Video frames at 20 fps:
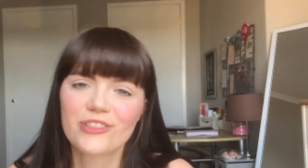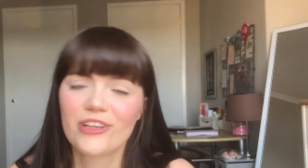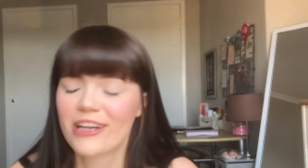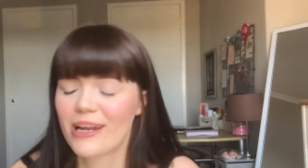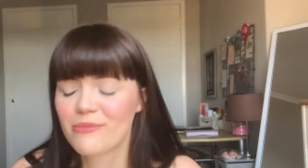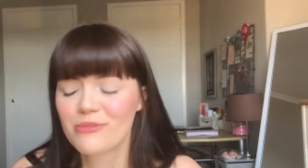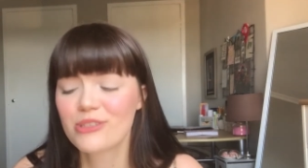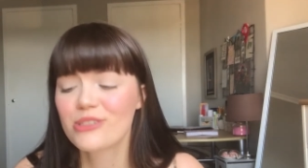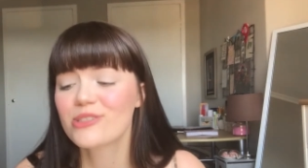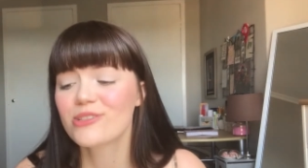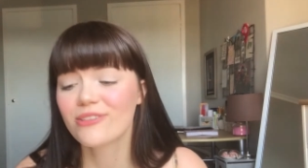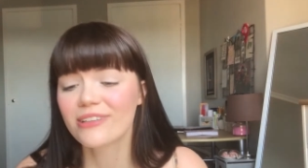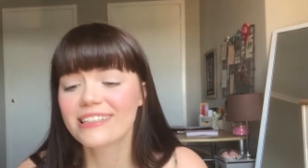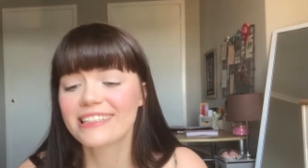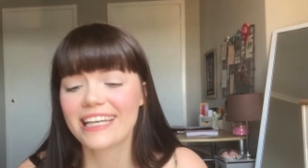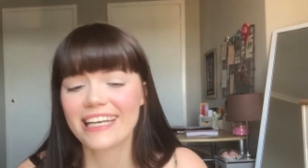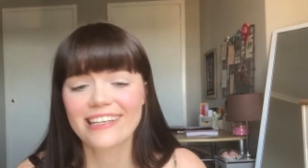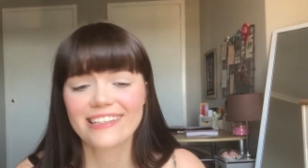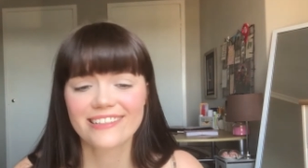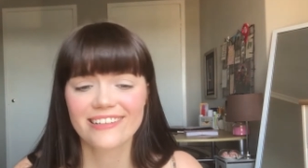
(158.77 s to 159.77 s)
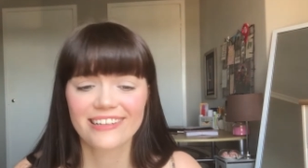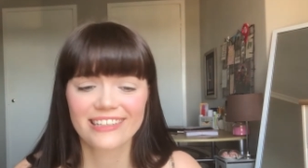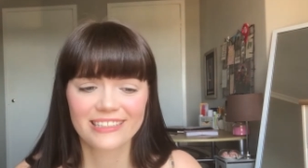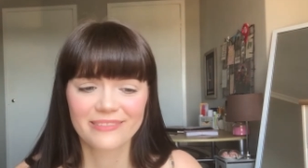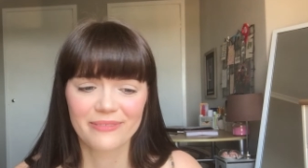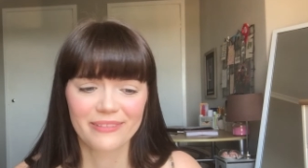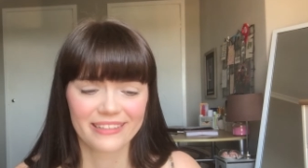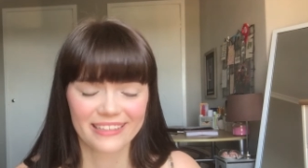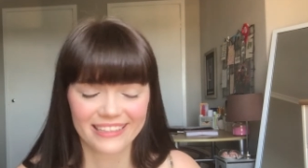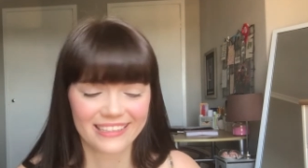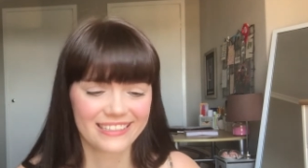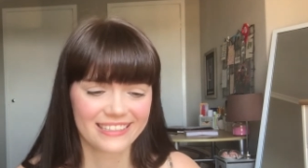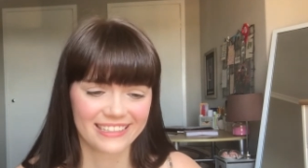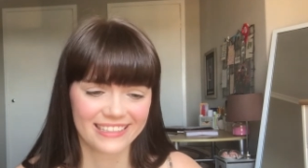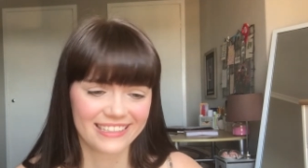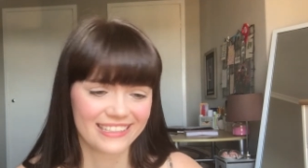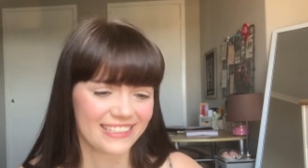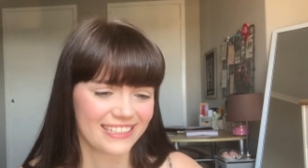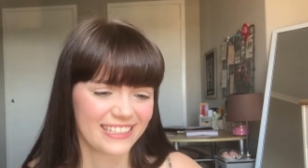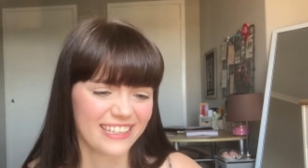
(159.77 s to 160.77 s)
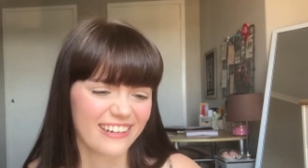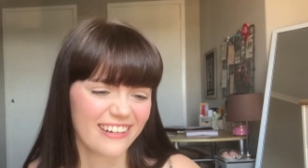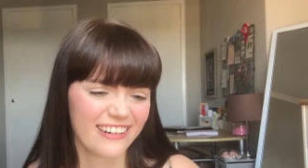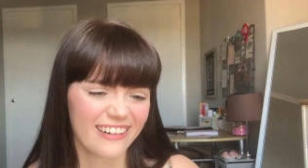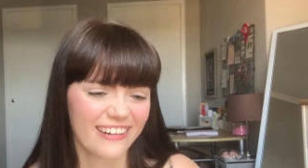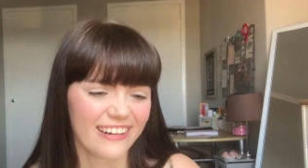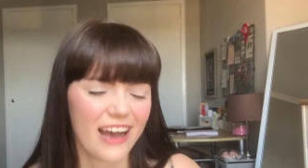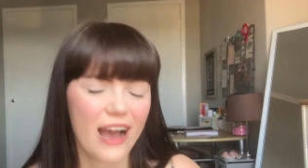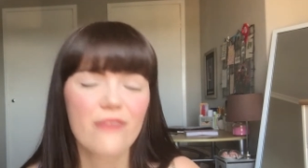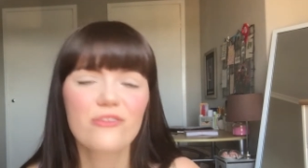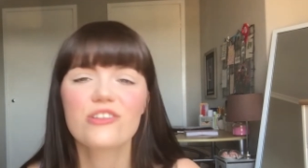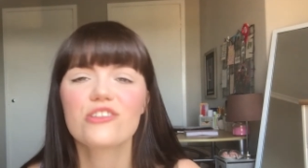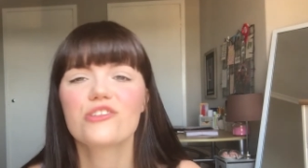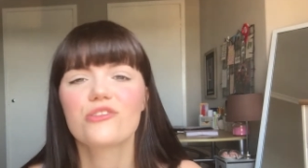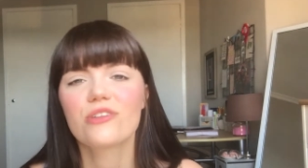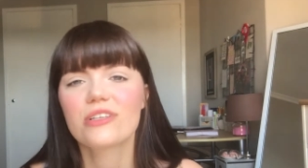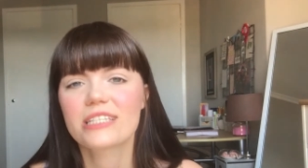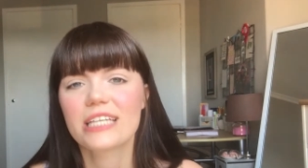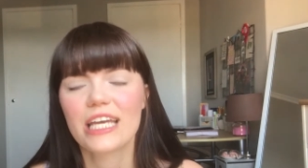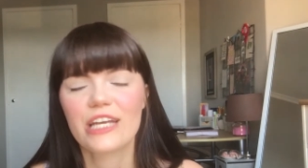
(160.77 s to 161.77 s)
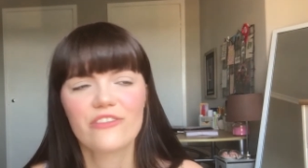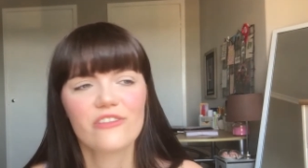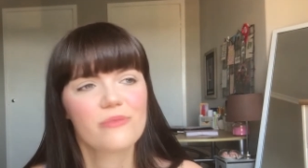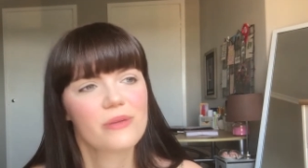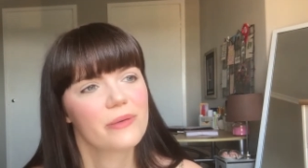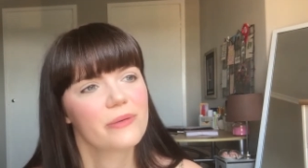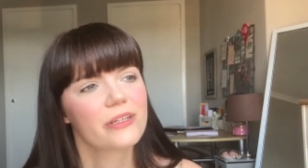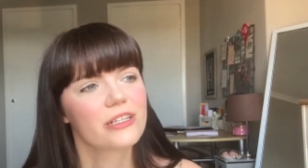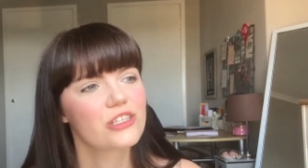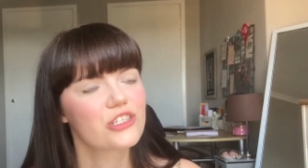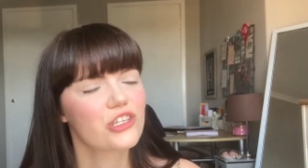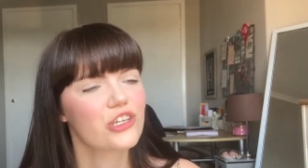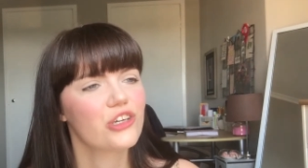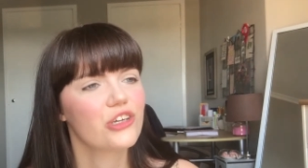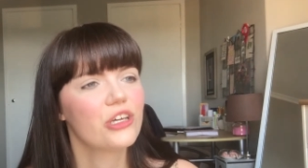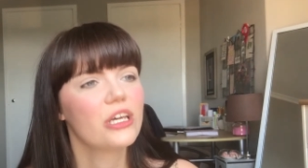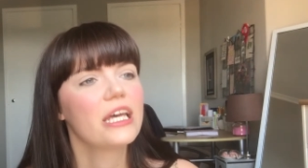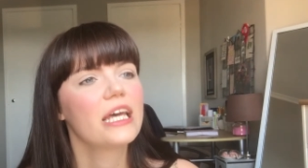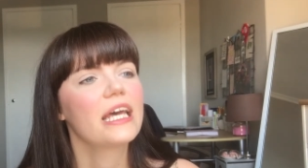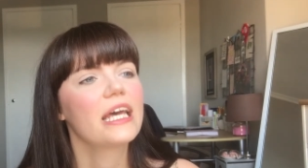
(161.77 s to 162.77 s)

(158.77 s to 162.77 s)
Sorry, I'm just so excited talking about this because I'm just so excited for people to